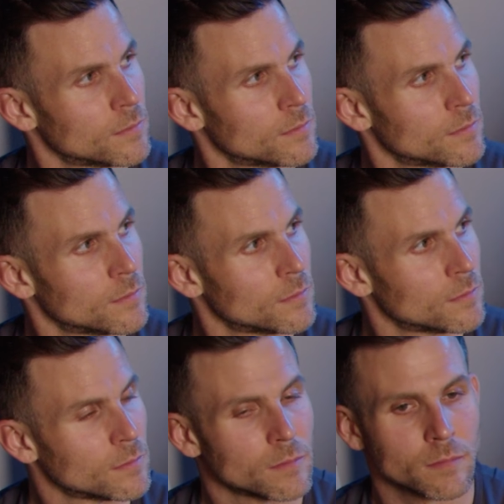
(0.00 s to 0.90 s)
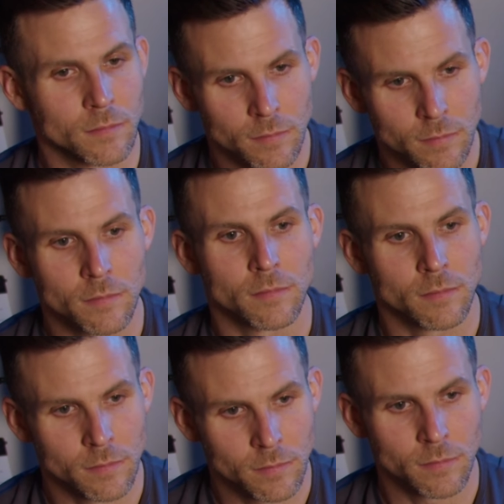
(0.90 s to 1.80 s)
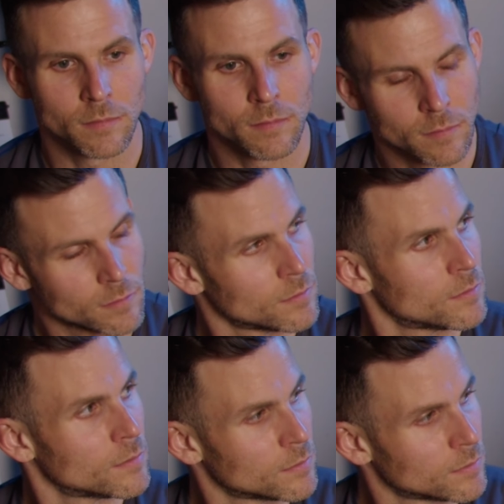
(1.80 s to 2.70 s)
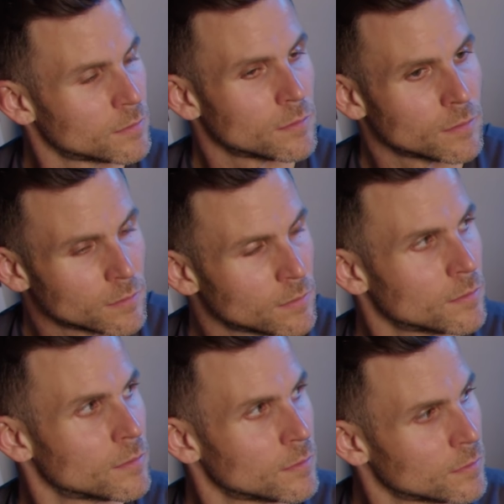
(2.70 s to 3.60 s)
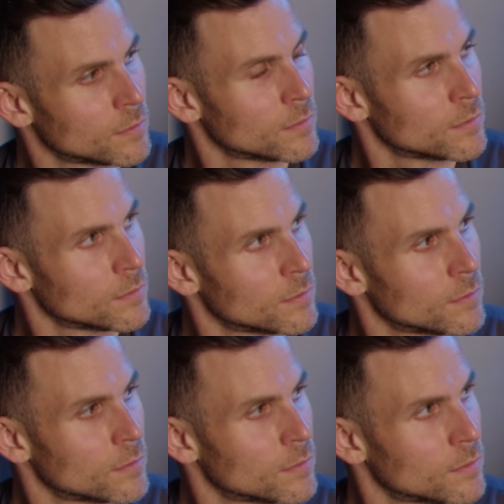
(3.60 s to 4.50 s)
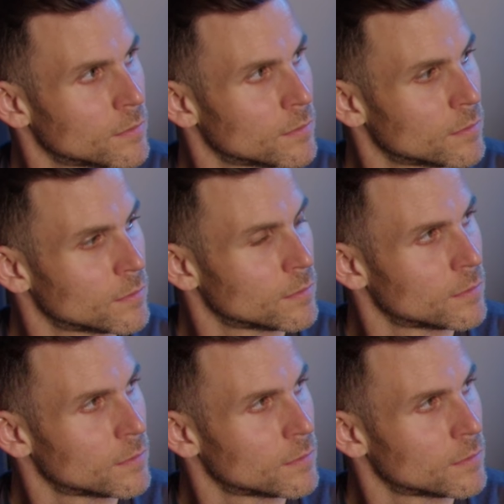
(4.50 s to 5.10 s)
(silent)